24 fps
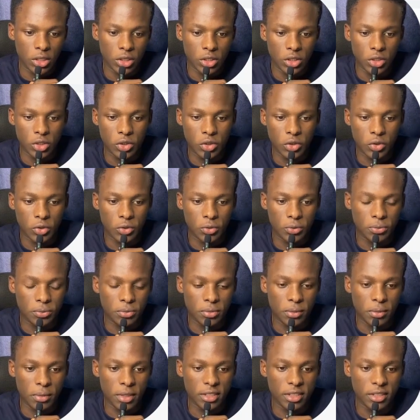So
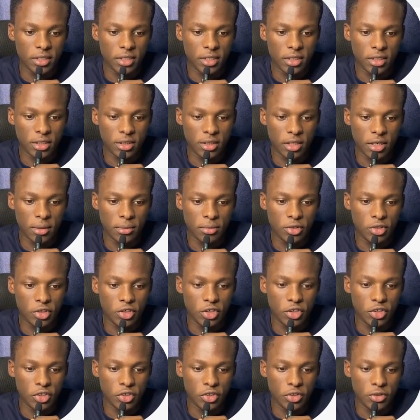I'm asking them
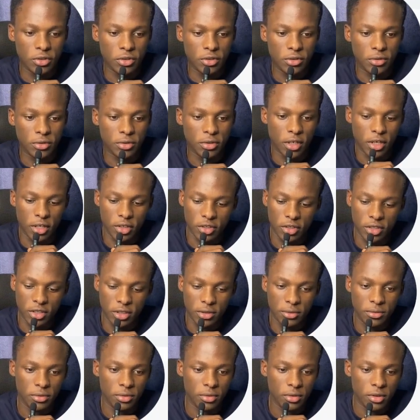to. I see.
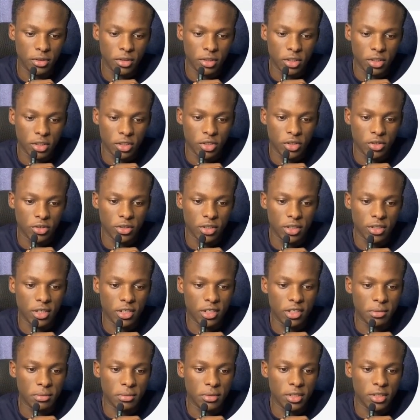So they're
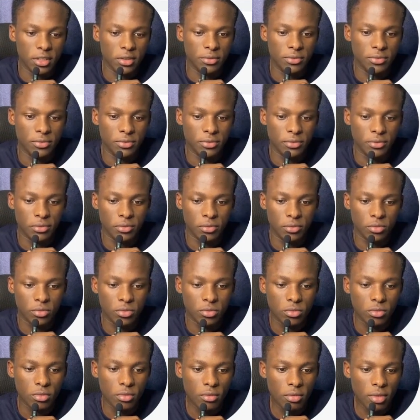telling me,
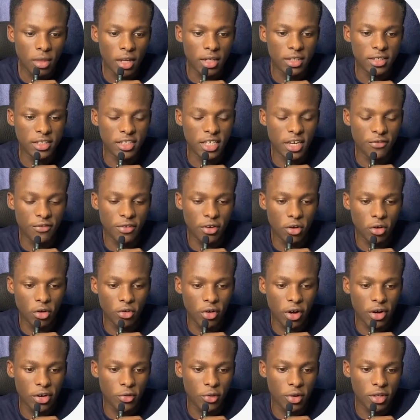dear fellow
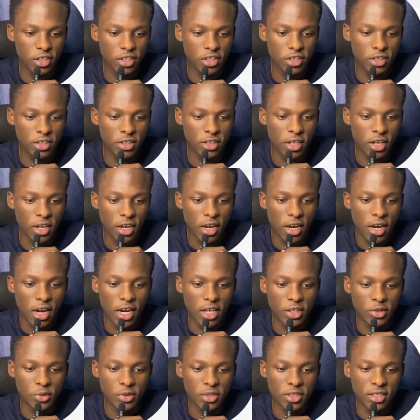graduates,
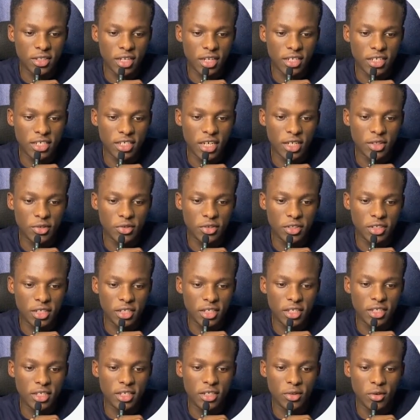as we stand here
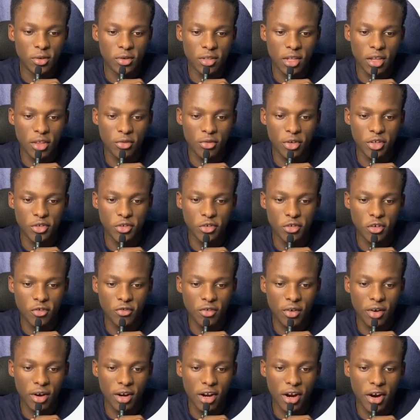today on the threshold of
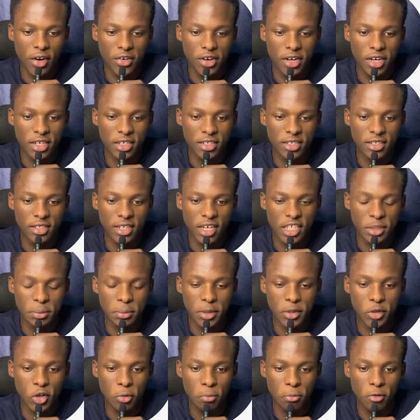our careers as
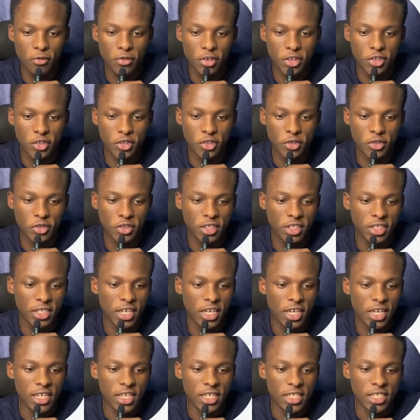medical professionals,
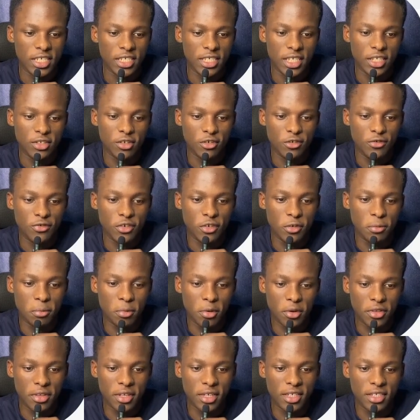it's natural to feel
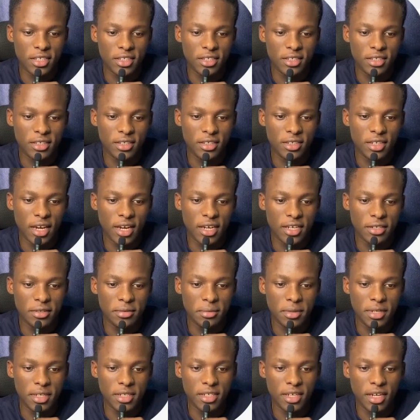both
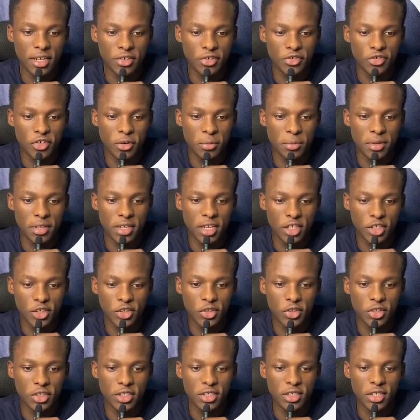excitement and
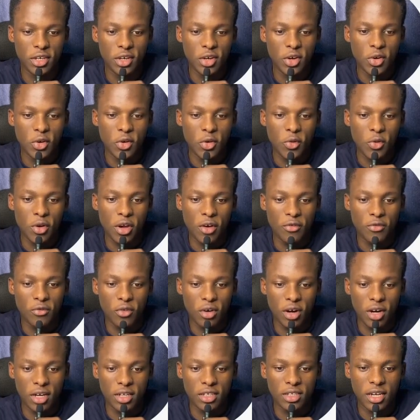trepidation. We have
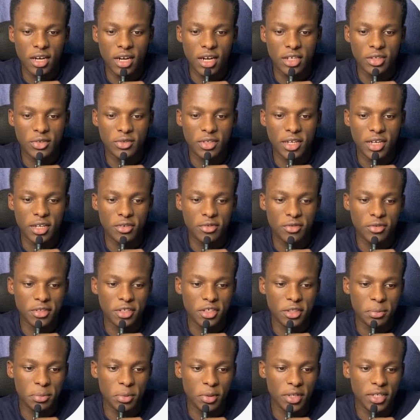worked hard to get to
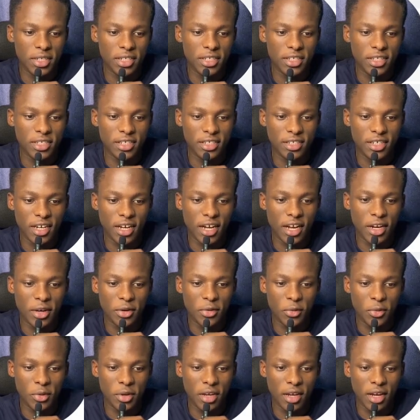this point, and
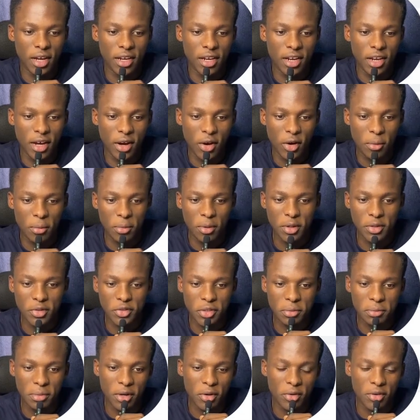we are now about to
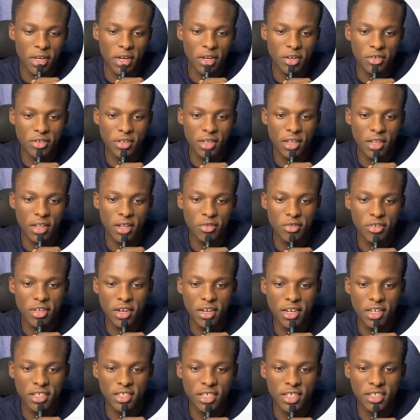embark on a new journey that
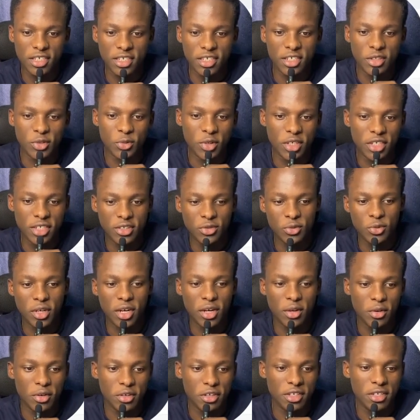challenges us in ways we
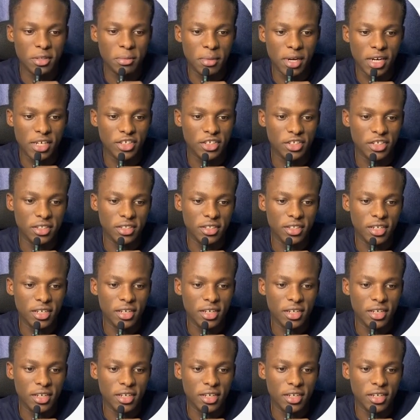cannot imagine.